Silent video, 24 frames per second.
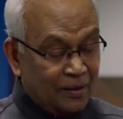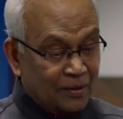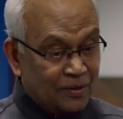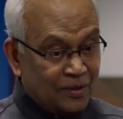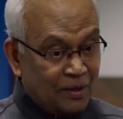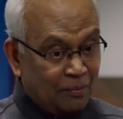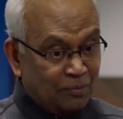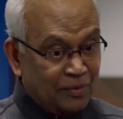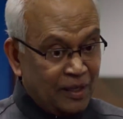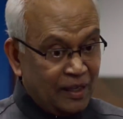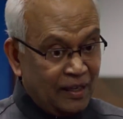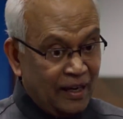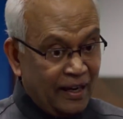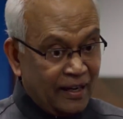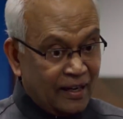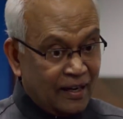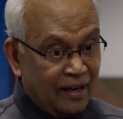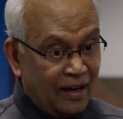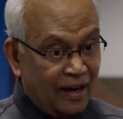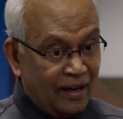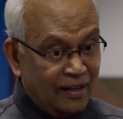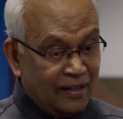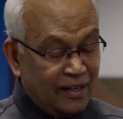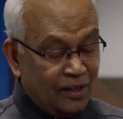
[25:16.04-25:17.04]
something like
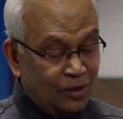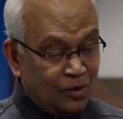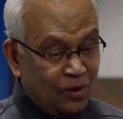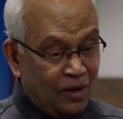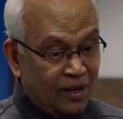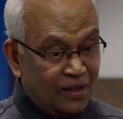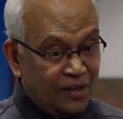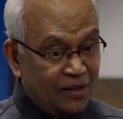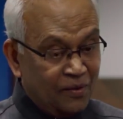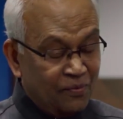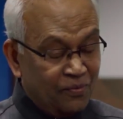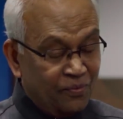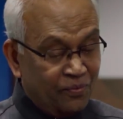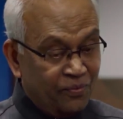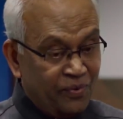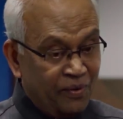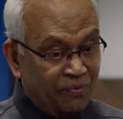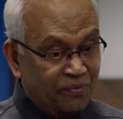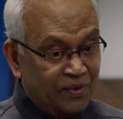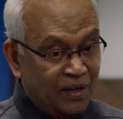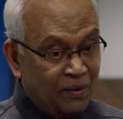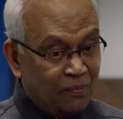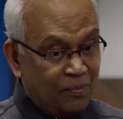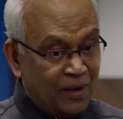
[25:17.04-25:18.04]
100 to
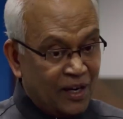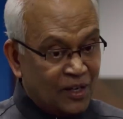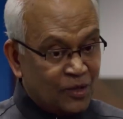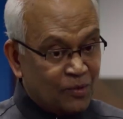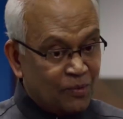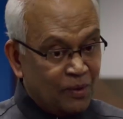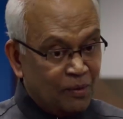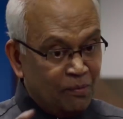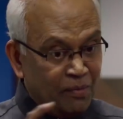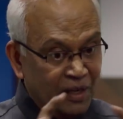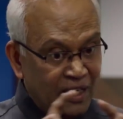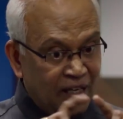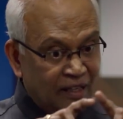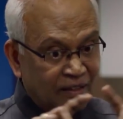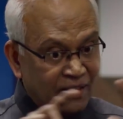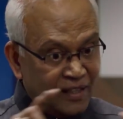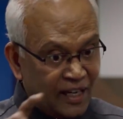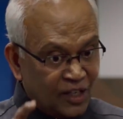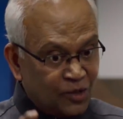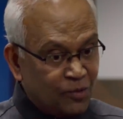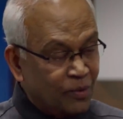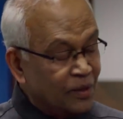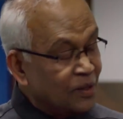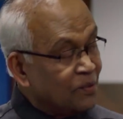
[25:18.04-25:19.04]
150 parts per million,
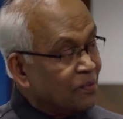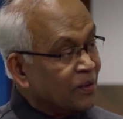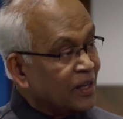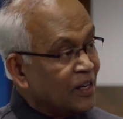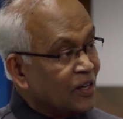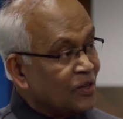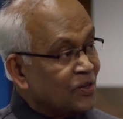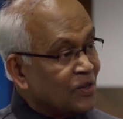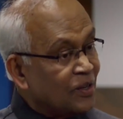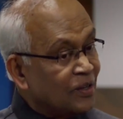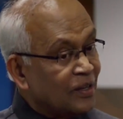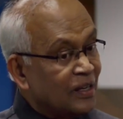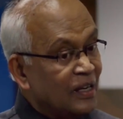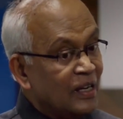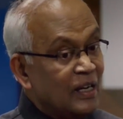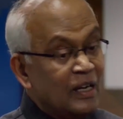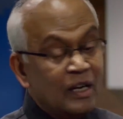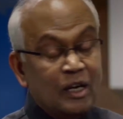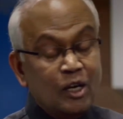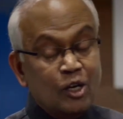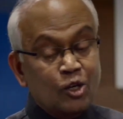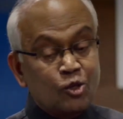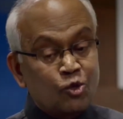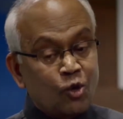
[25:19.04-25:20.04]
that specification.
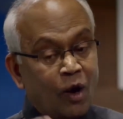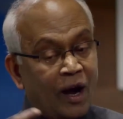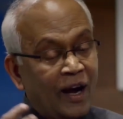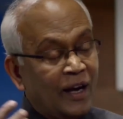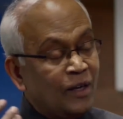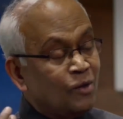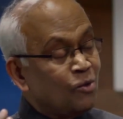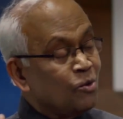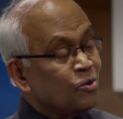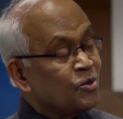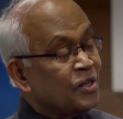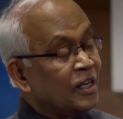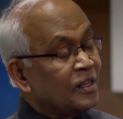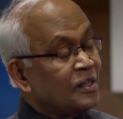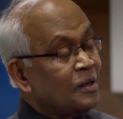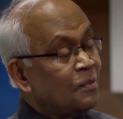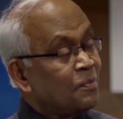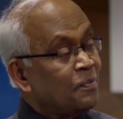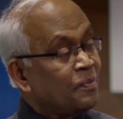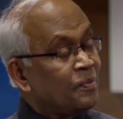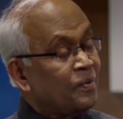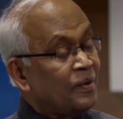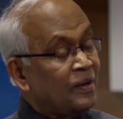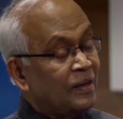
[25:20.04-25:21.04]
So I had to set
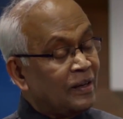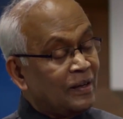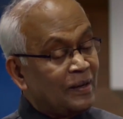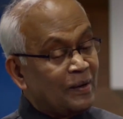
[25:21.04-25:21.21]
up